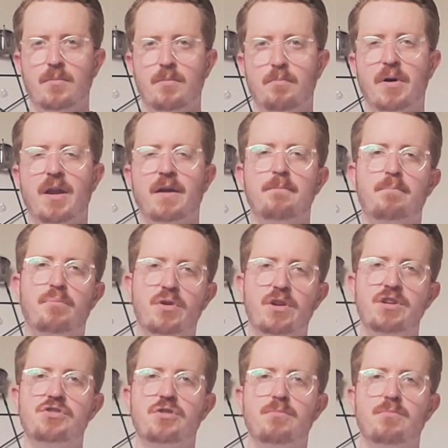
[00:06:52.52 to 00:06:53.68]
But I'm pretty
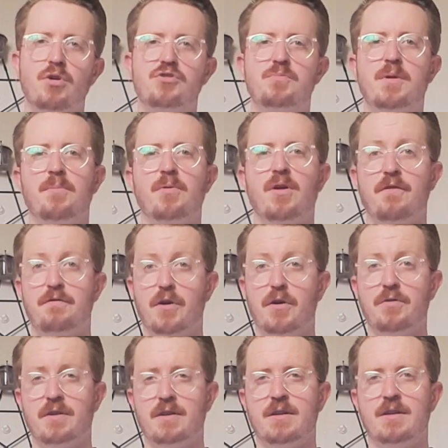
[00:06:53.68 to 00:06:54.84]
sure most people have
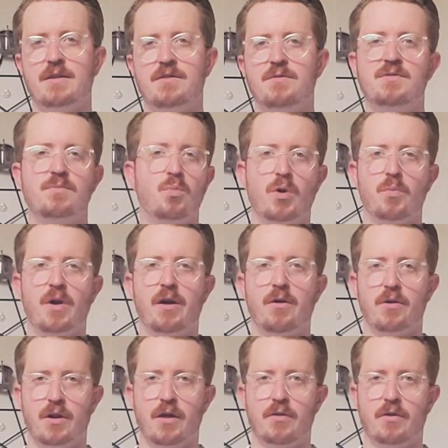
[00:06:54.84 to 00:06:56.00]
felt it in one way or
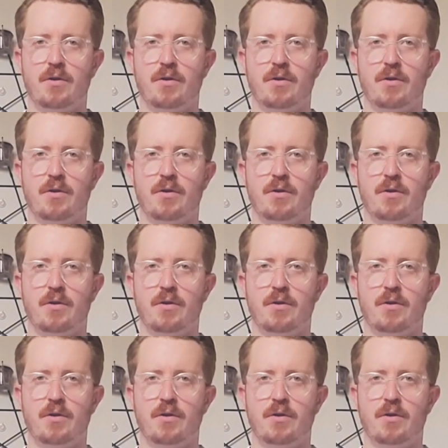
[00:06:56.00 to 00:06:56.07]
another,